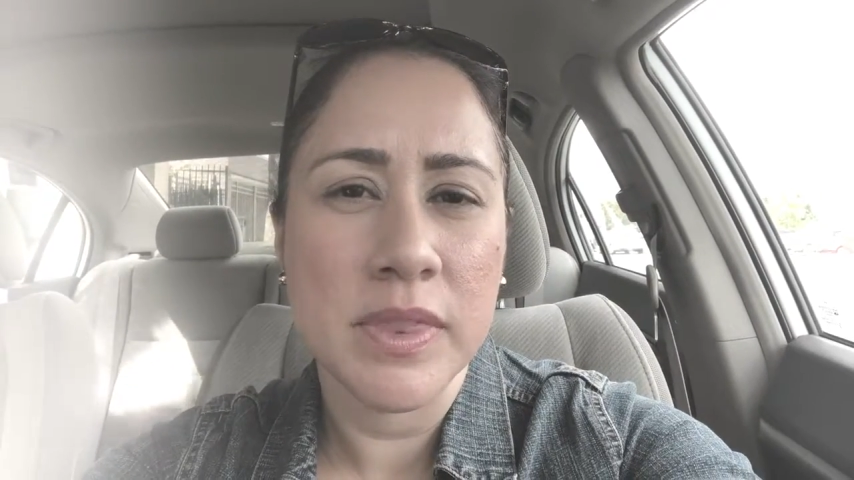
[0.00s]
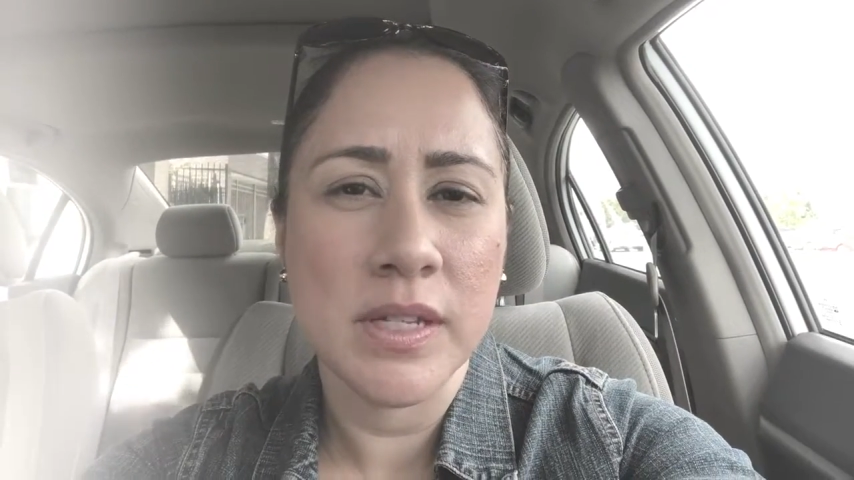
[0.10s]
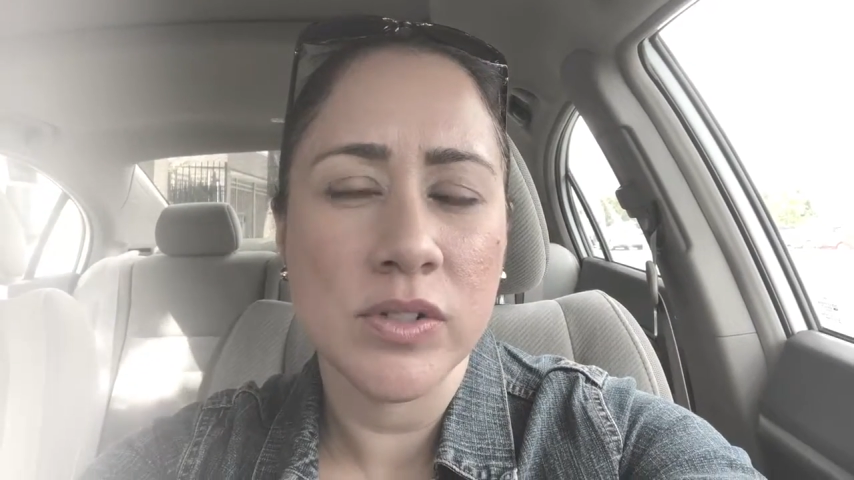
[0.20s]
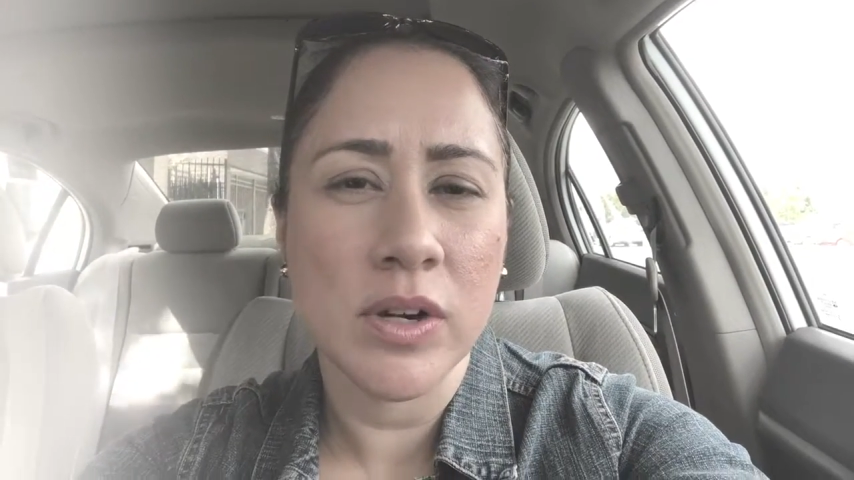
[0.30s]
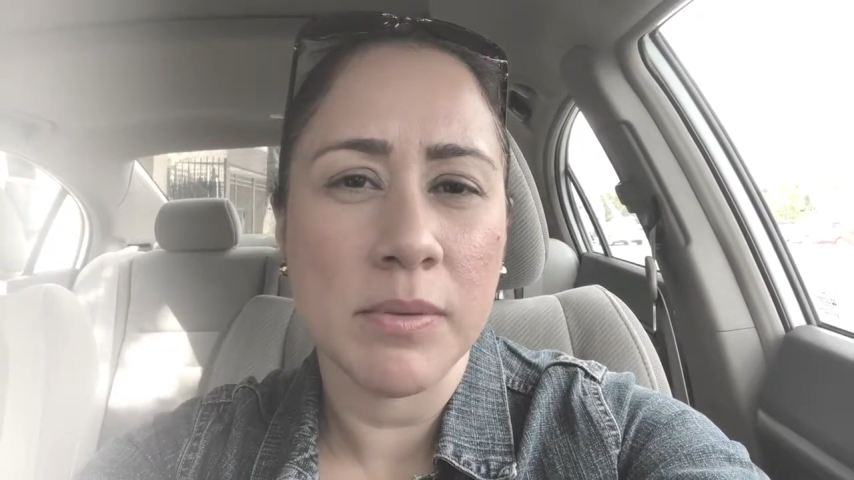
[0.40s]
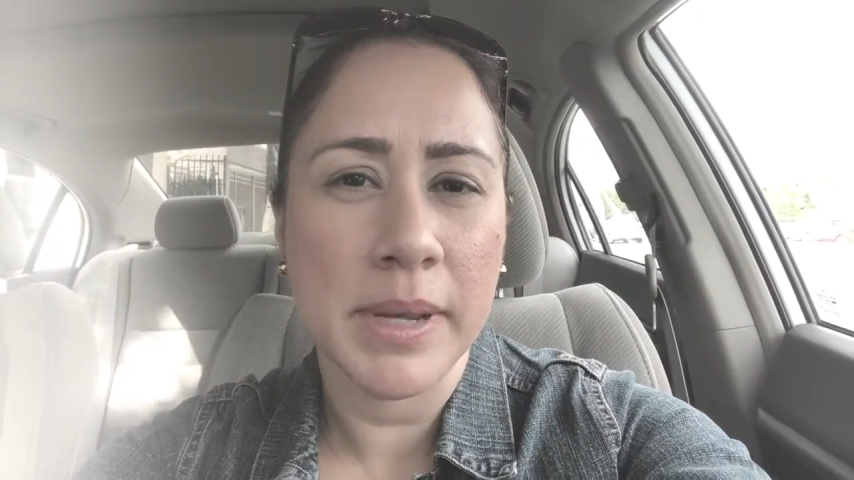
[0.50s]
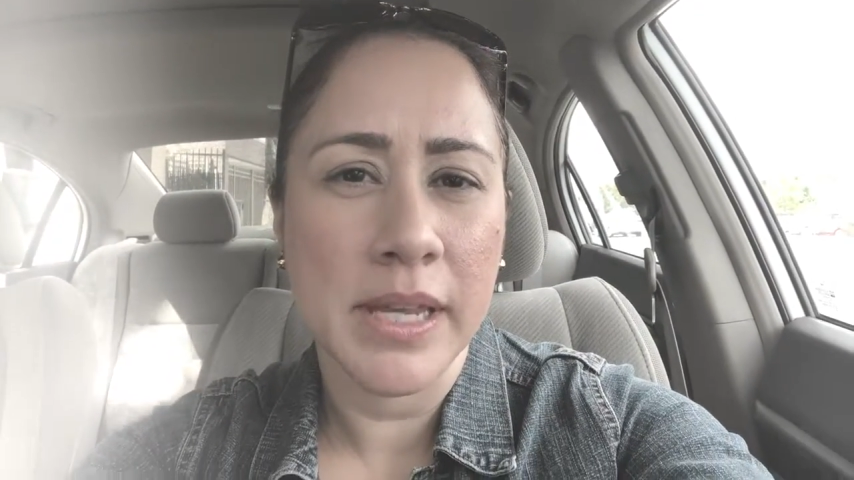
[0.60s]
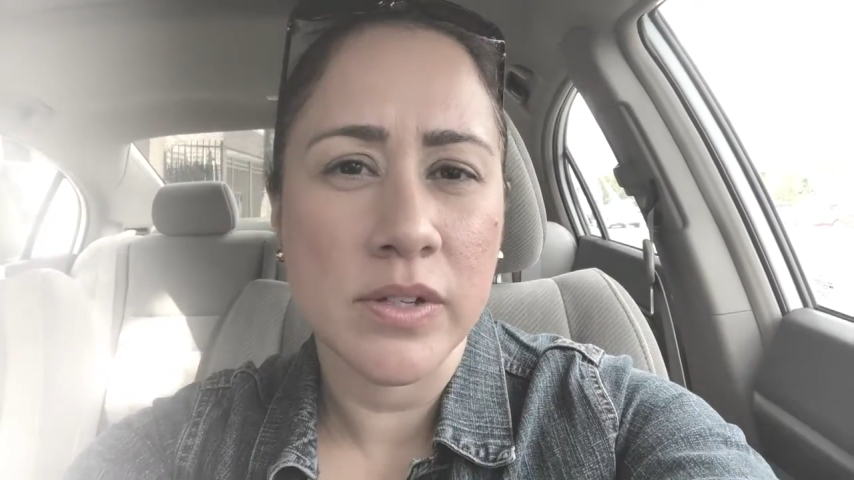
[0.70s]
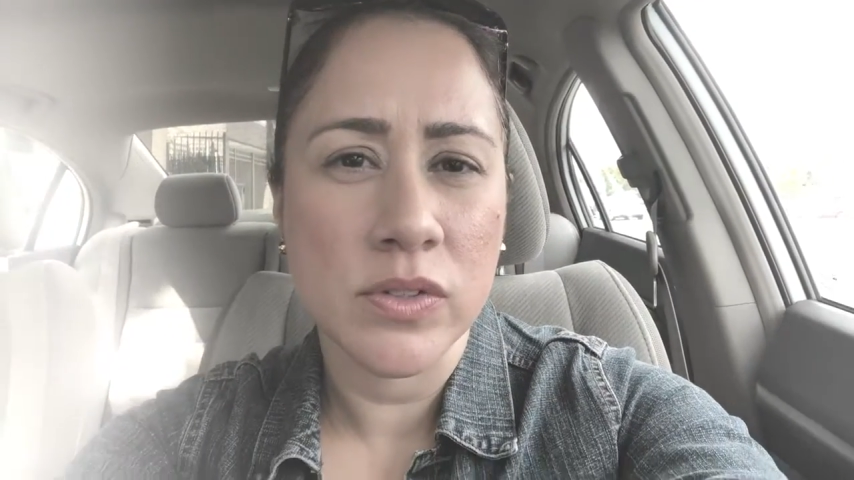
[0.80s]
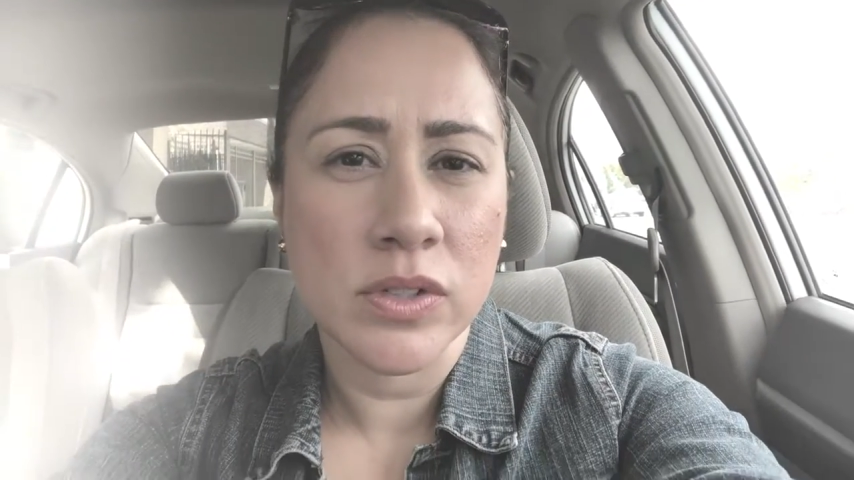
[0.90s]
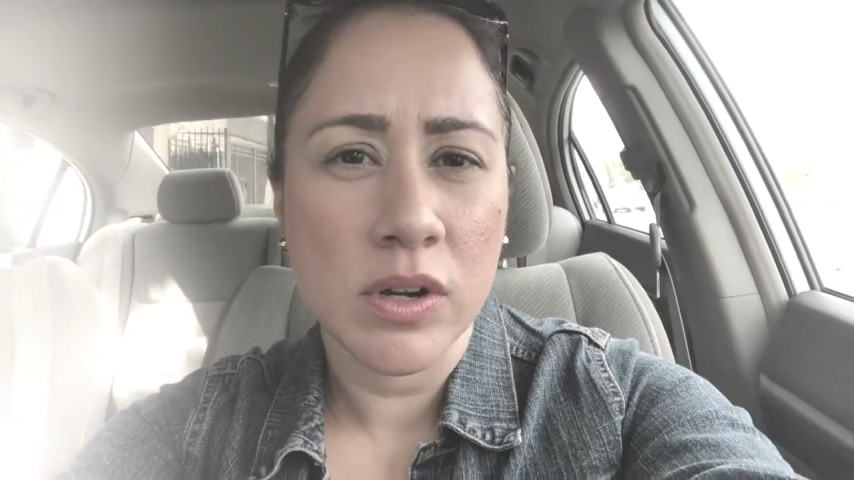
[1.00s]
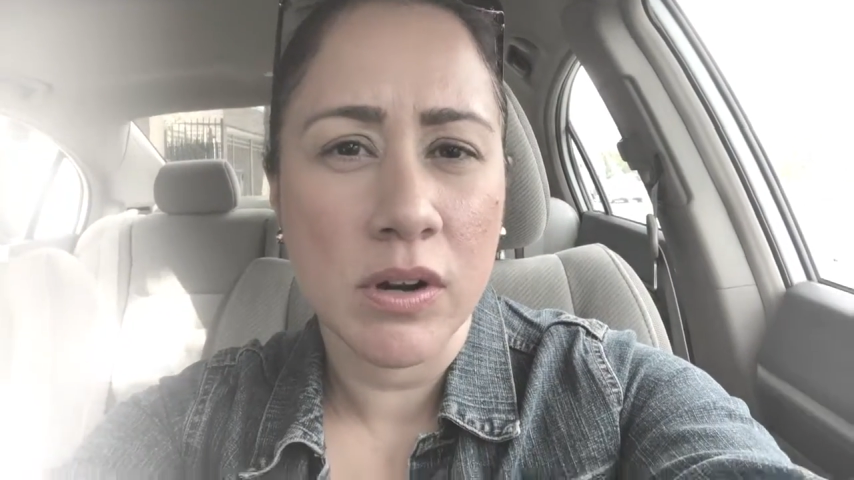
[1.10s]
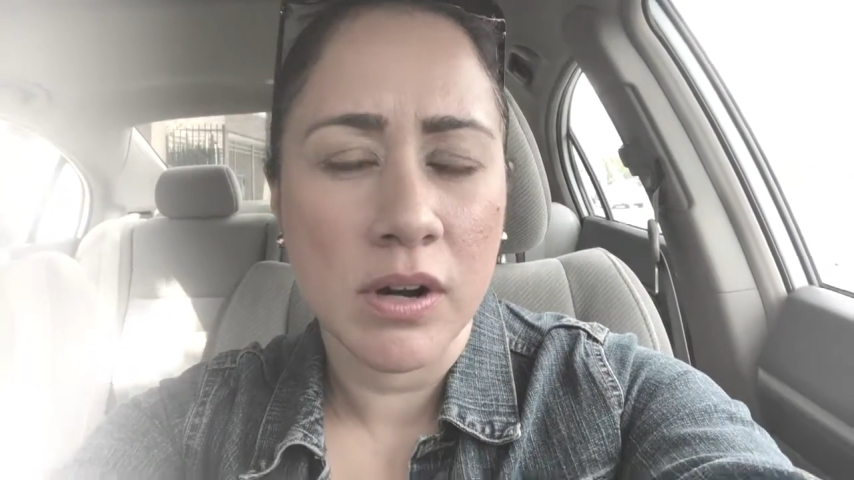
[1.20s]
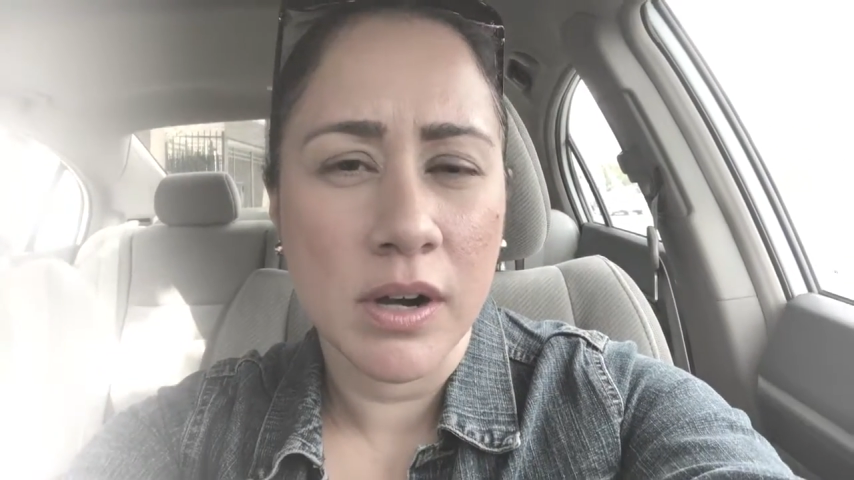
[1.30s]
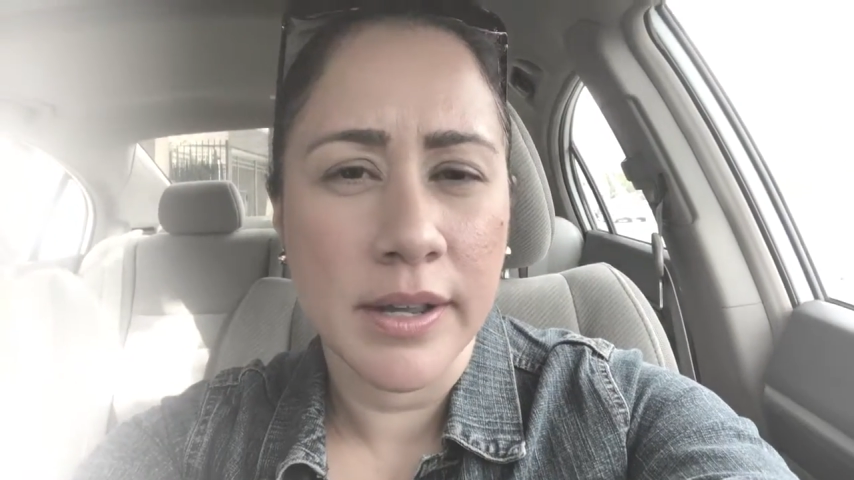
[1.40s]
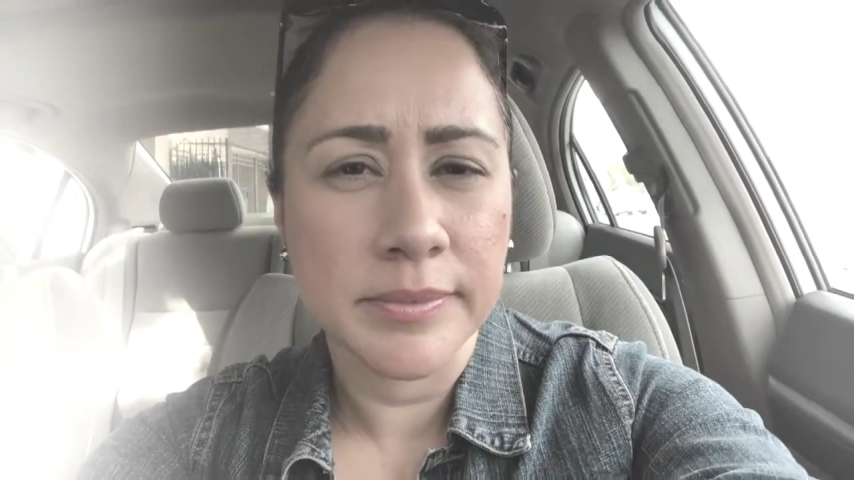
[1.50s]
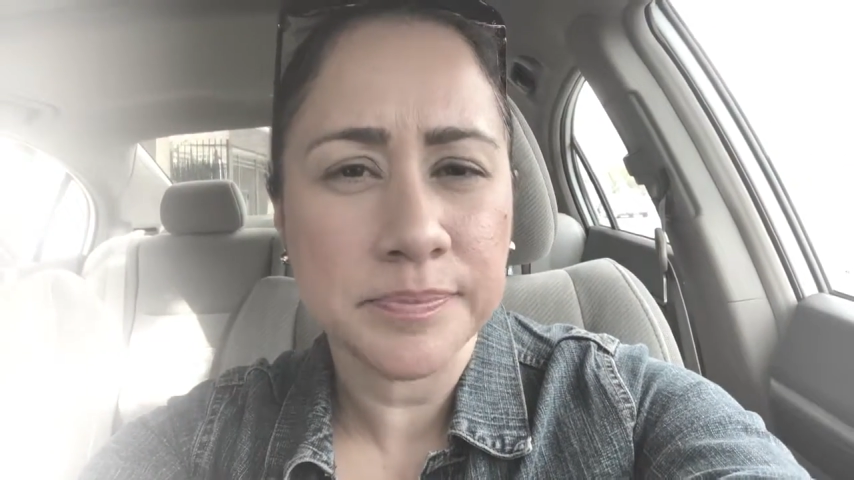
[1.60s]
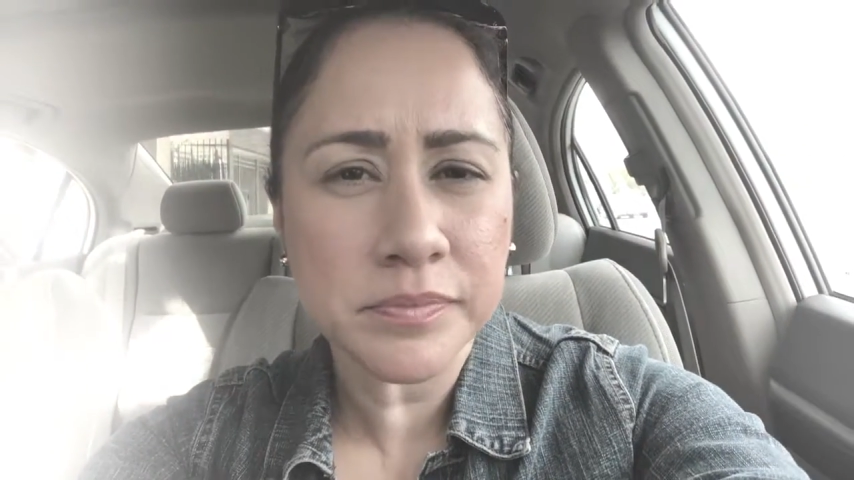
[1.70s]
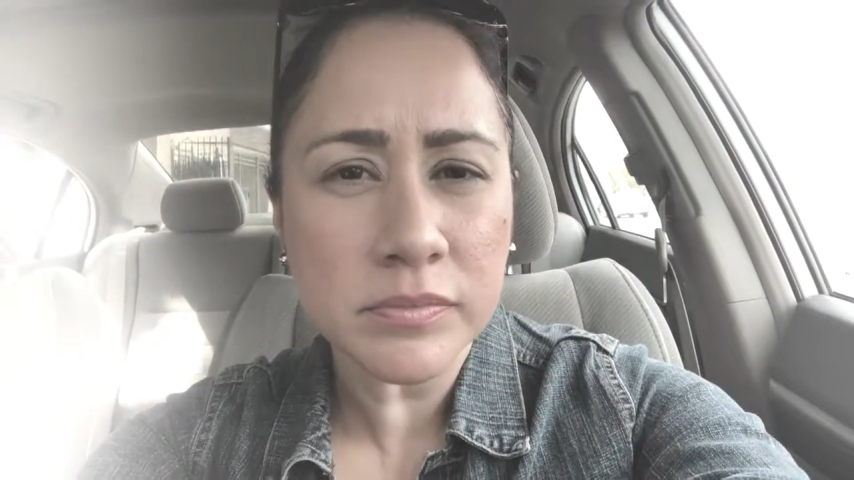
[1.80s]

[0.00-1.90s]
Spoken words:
These are based on